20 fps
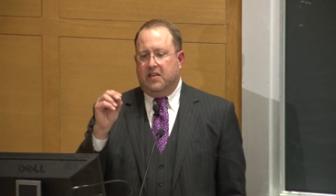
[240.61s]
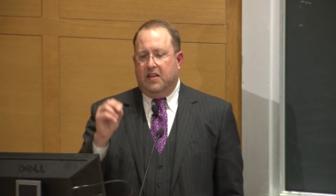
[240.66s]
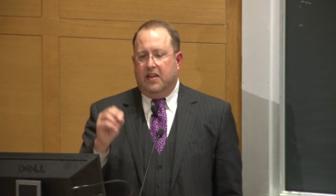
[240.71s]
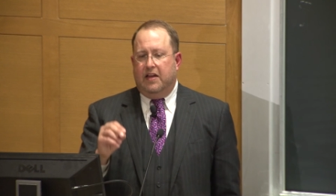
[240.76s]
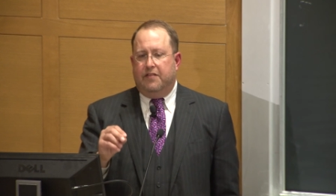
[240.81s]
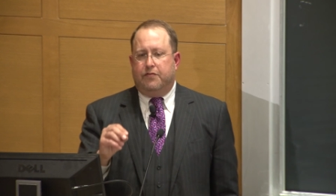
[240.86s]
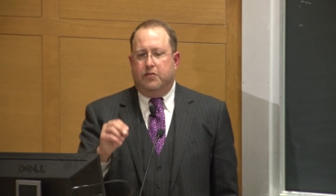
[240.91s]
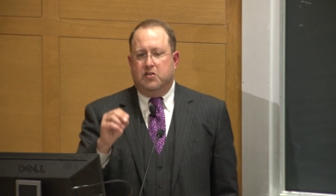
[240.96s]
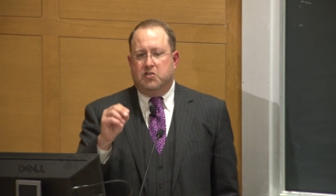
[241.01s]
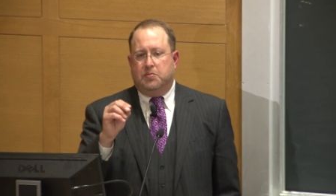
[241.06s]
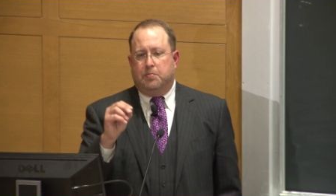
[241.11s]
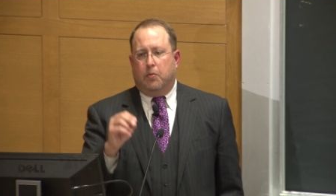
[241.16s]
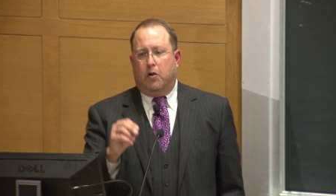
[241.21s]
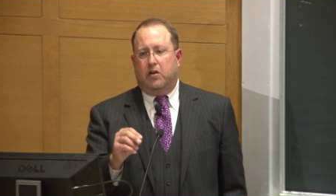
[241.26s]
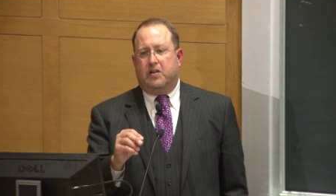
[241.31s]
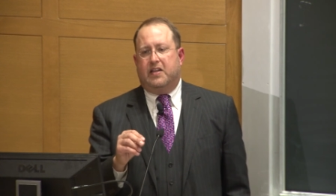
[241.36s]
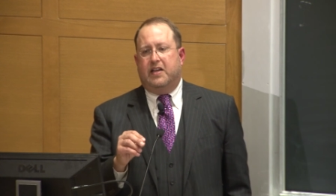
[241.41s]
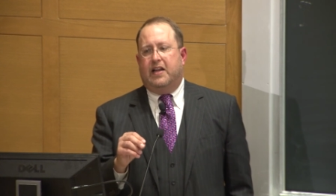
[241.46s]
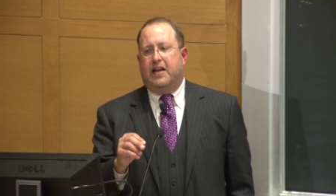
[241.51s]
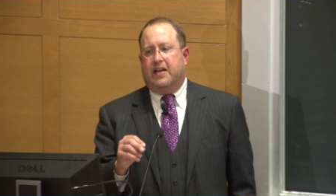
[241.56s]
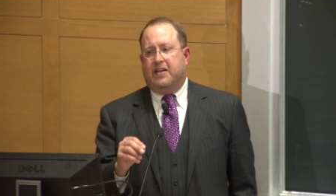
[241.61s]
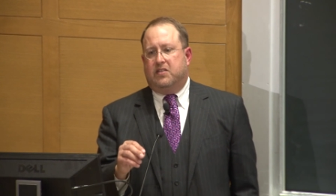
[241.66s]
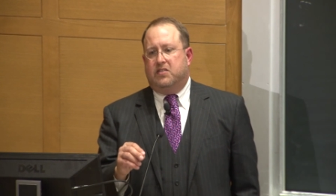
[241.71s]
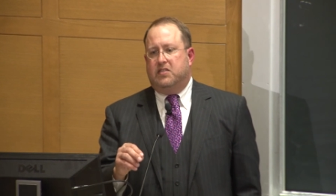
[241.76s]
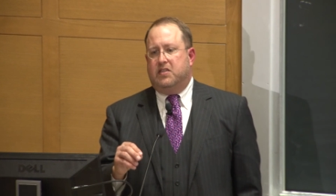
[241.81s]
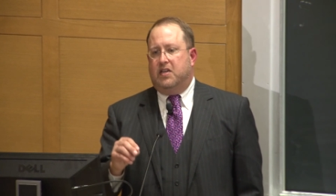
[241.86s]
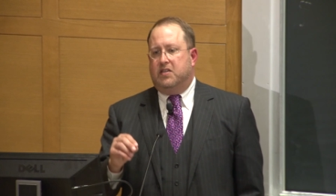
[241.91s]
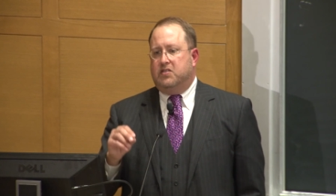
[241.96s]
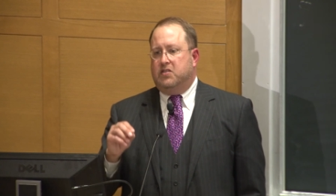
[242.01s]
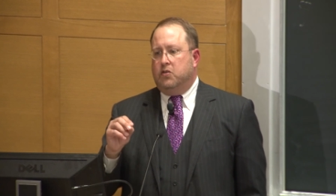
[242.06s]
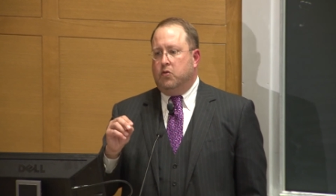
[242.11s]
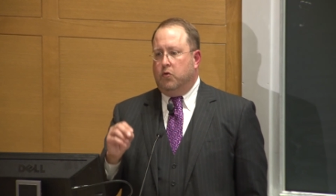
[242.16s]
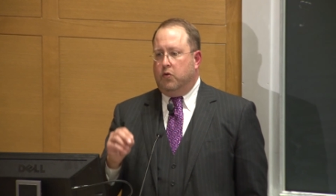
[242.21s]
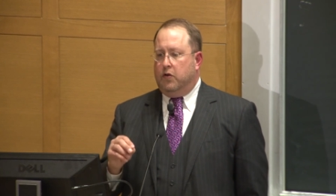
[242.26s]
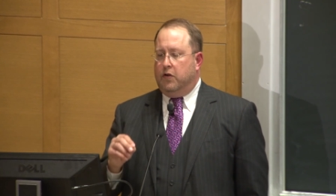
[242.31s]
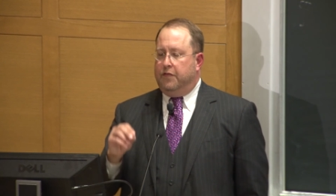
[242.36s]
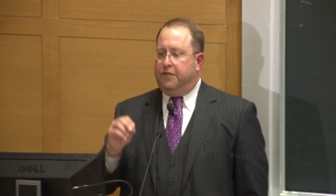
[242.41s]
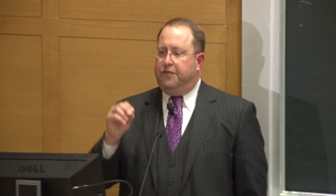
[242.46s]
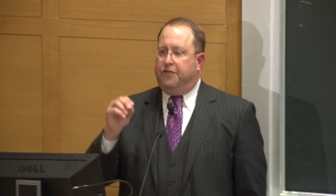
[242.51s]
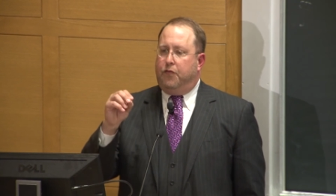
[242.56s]
can leverage market access in
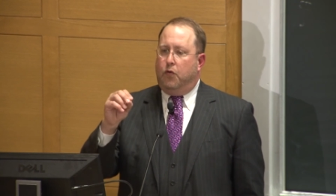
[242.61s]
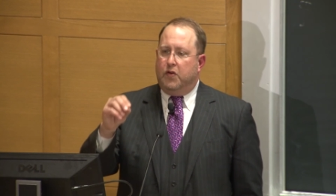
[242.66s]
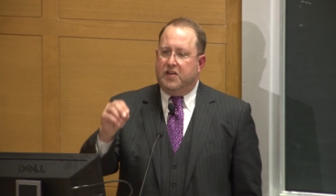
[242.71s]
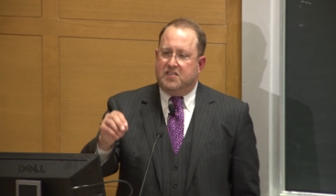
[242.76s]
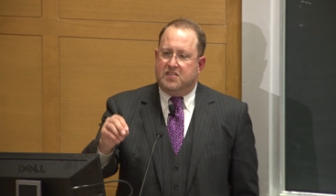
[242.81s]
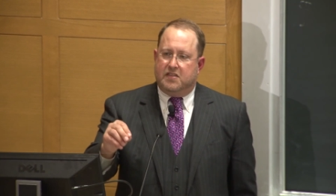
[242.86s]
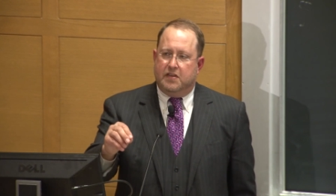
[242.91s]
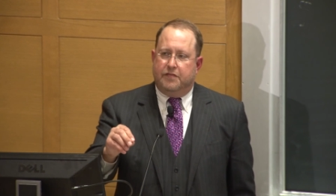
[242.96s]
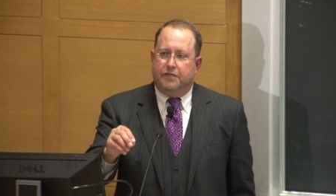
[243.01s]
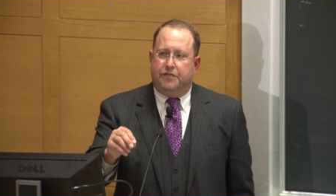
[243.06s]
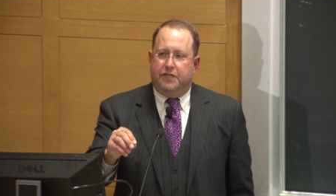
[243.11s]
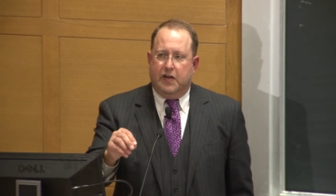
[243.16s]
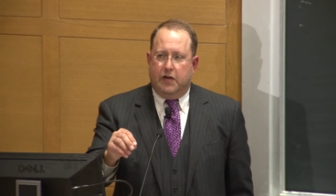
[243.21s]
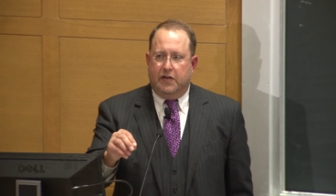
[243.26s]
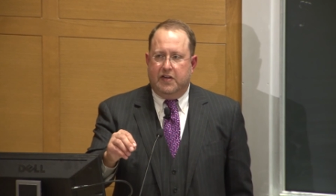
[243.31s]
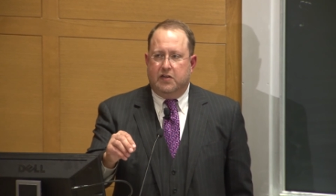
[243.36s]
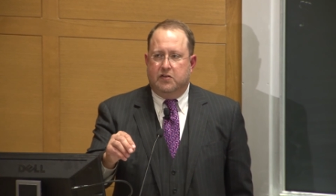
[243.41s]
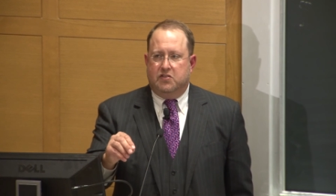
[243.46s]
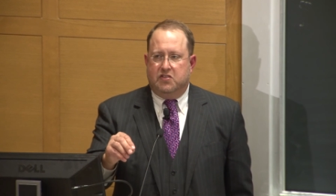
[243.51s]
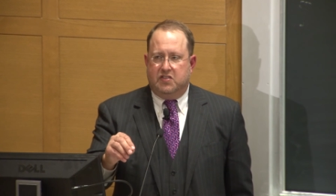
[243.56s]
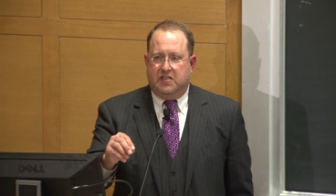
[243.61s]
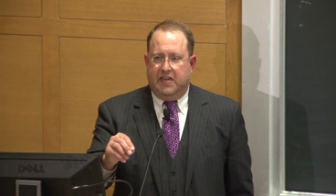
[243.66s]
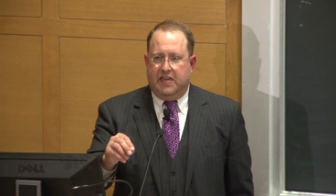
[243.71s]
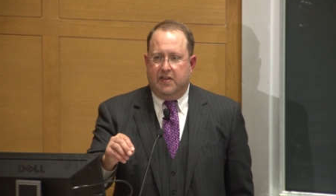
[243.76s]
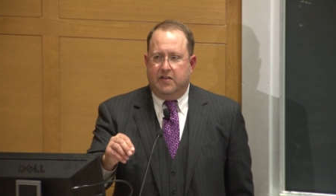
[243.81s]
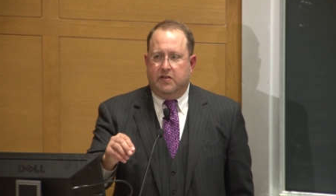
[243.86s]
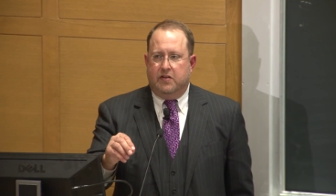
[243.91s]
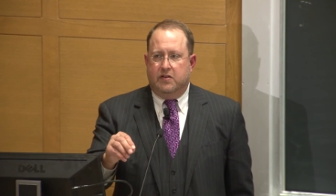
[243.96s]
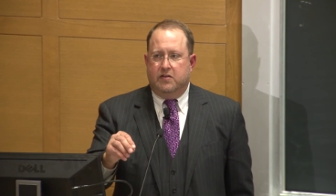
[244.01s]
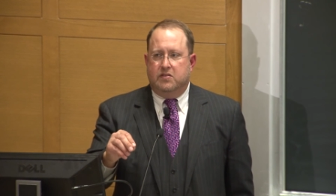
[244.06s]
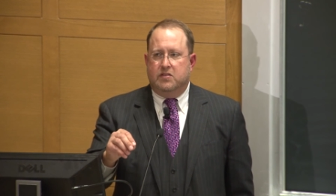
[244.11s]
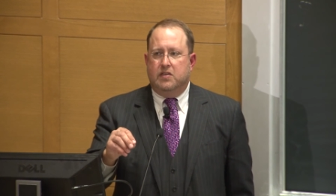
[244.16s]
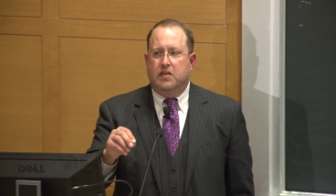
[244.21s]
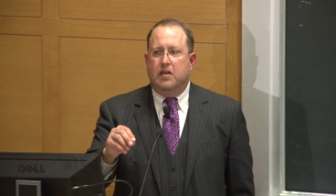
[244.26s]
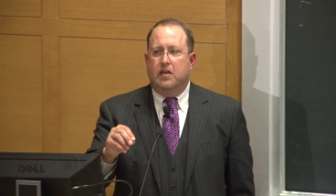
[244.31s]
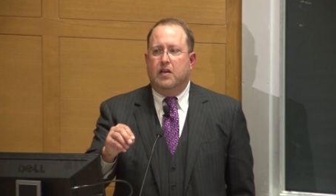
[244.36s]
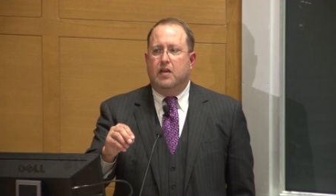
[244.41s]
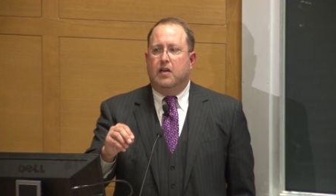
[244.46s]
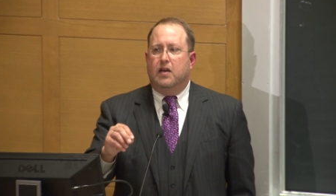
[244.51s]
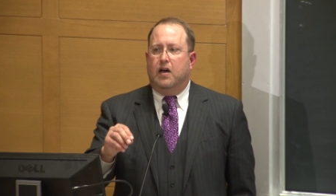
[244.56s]
order to foist inferior
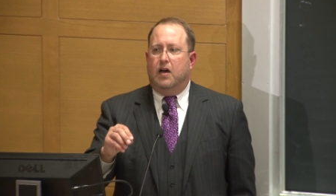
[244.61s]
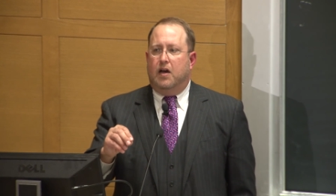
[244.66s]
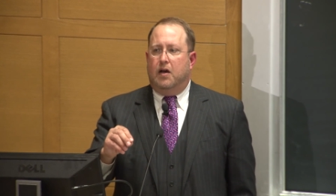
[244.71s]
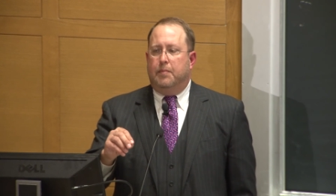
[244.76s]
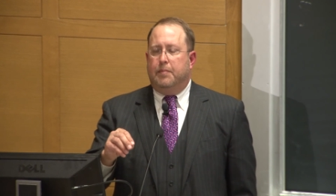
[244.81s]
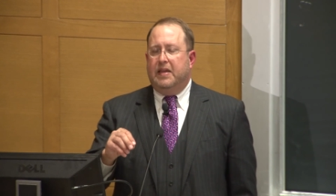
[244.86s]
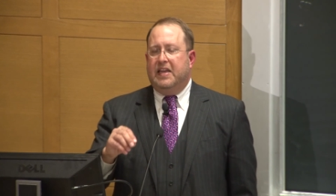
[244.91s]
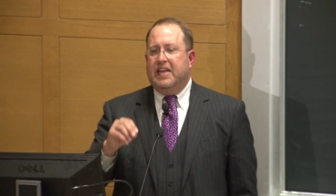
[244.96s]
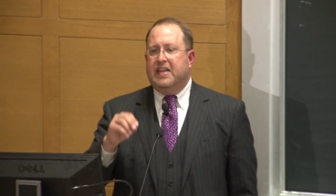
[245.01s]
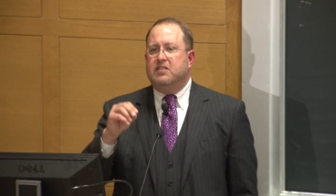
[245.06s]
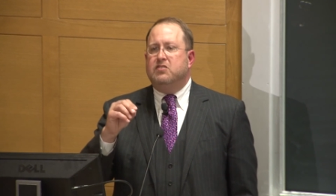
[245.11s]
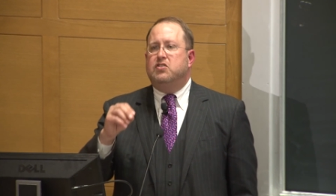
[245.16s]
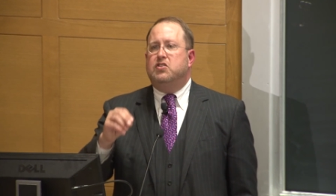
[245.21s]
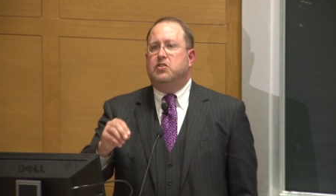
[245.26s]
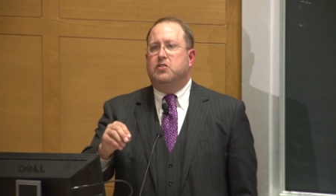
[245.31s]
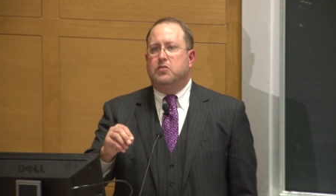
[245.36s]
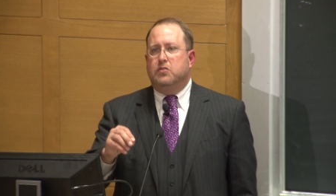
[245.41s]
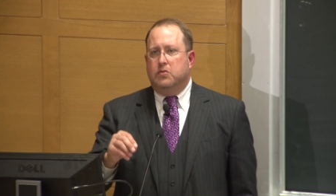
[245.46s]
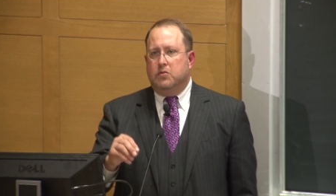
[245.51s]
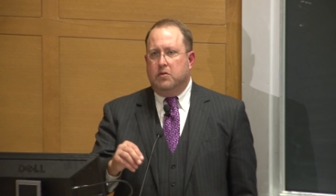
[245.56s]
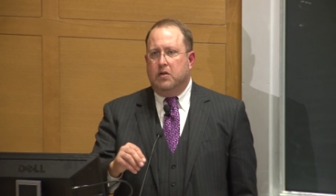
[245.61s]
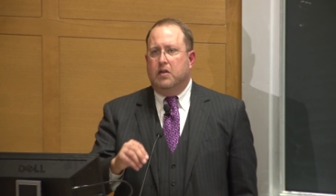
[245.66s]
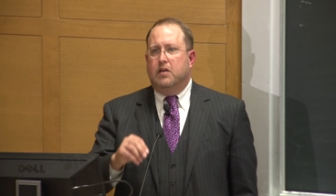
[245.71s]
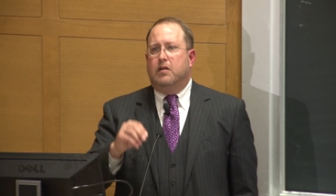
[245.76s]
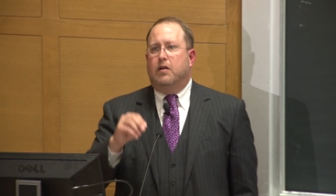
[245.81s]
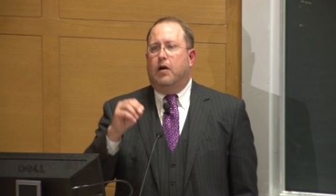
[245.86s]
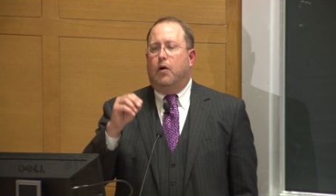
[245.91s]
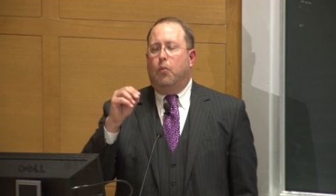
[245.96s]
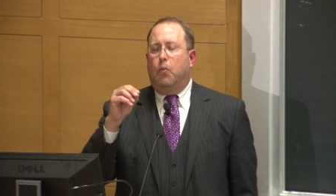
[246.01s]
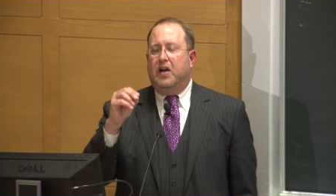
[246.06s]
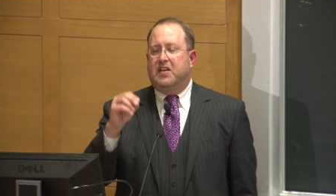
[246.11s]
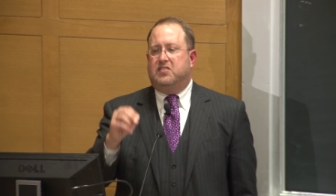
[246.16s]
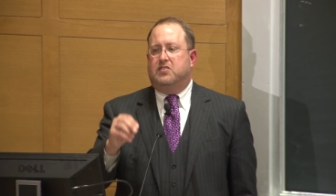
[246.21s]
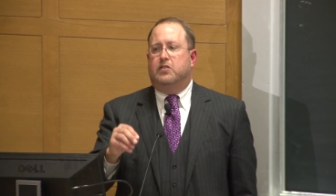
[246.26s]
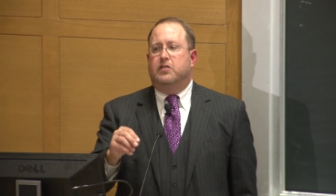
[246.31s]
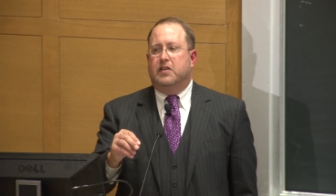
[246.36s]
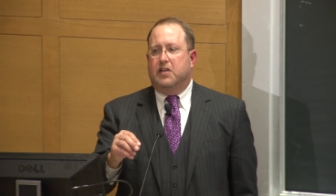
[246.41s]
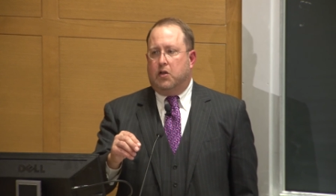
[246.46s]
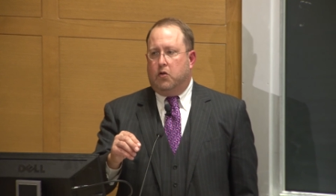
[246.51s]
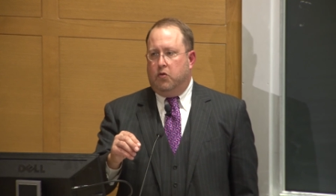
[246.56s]
standards um, into uh,
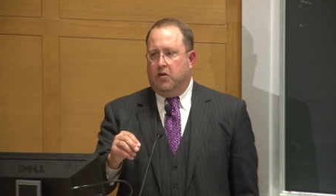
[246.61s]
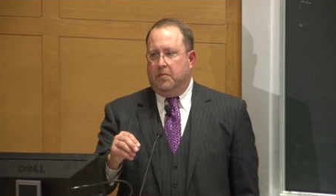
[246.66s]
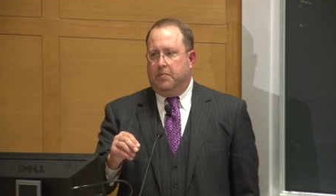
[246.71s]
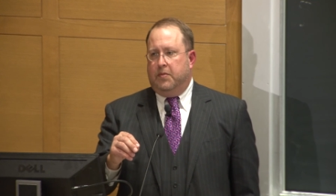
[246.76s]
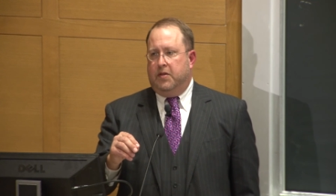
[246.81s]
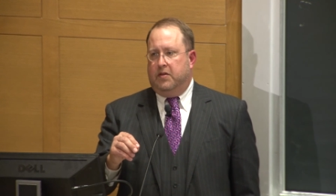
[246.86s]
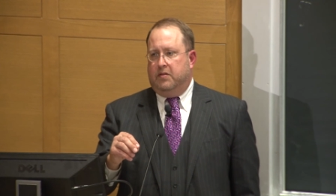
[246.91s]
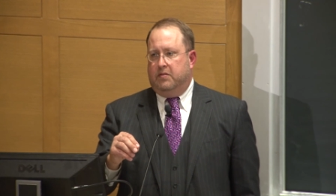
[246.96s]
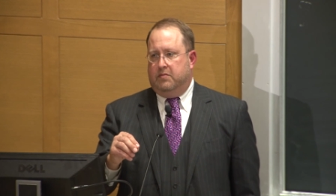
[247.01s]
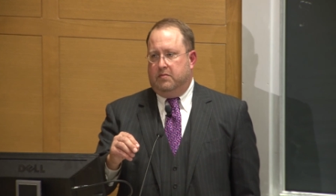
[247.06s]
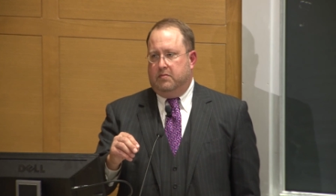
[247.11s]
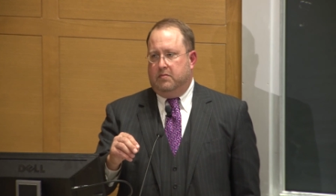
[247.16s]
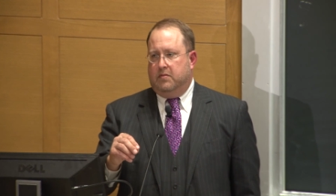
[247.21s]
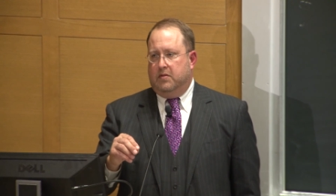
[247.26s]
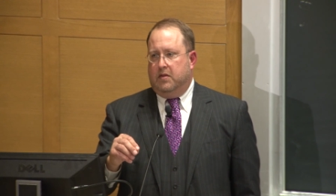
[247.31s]
Western equipment,